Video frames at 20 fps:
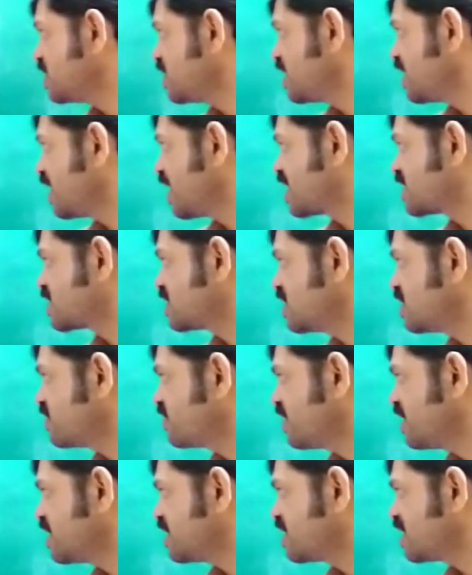x and
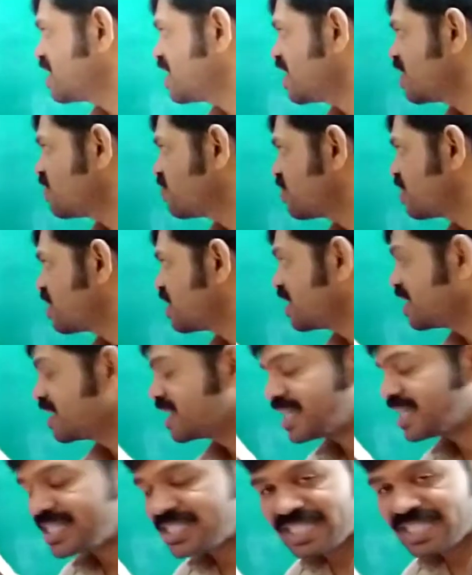y, 3 and
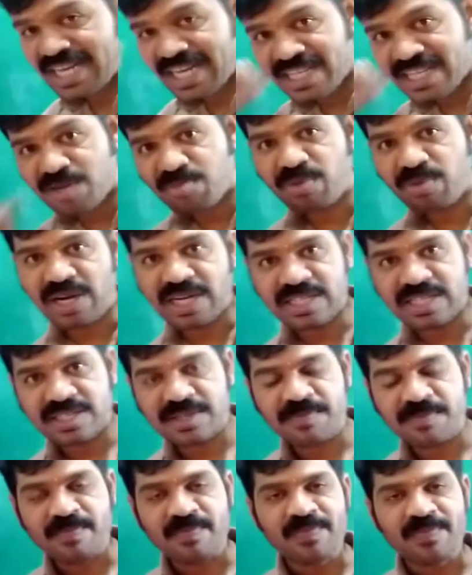is another point.
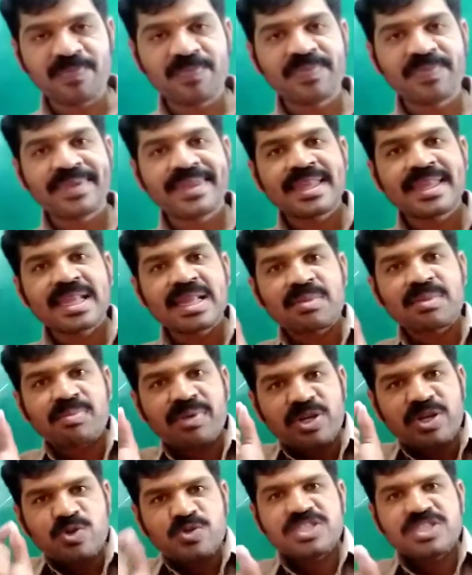By
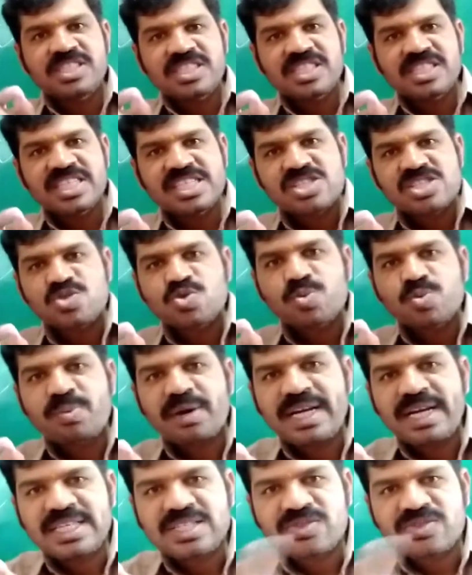using these 2
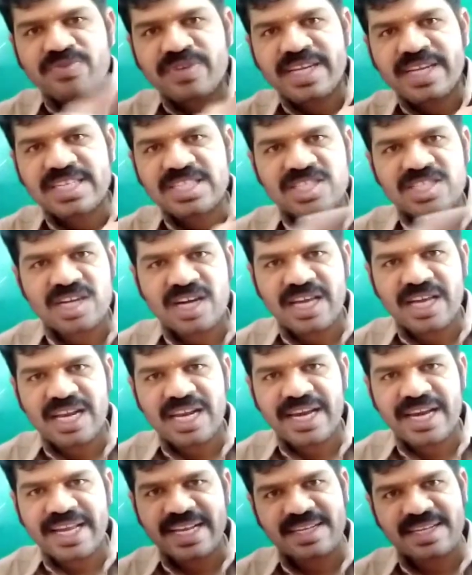points we can draw a
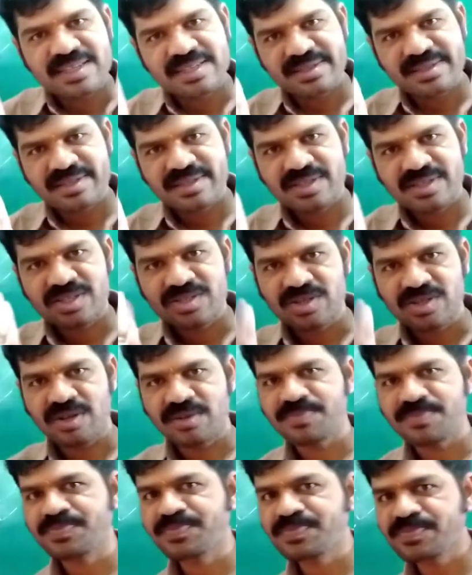line, that's all.
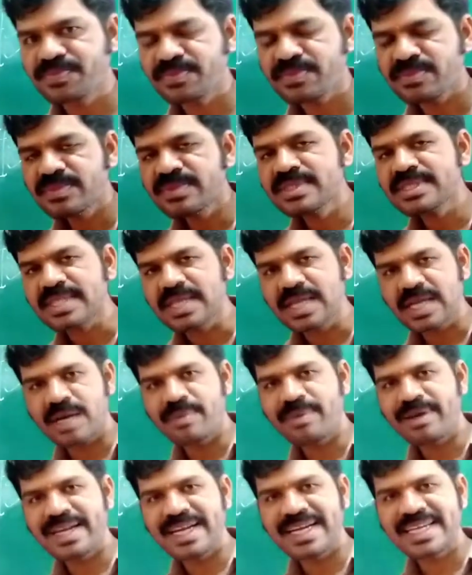
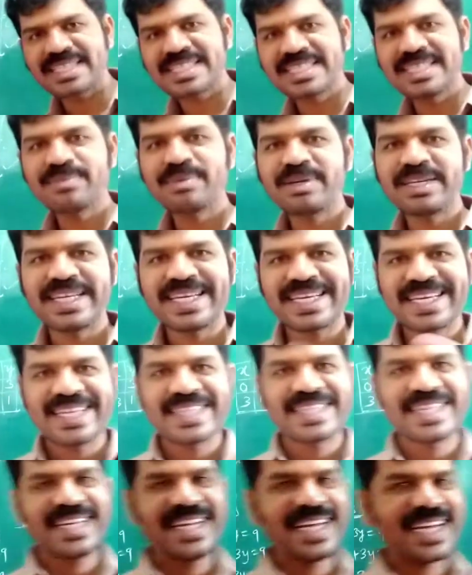Come on, let us see by
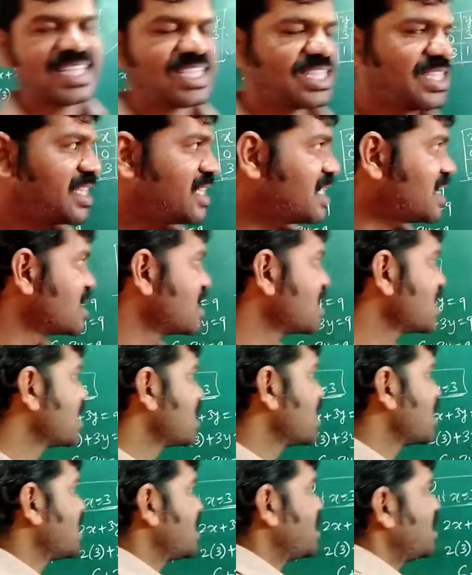taking the next
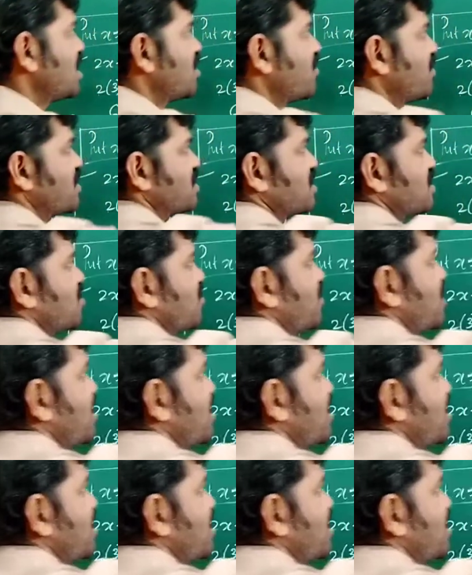equation. What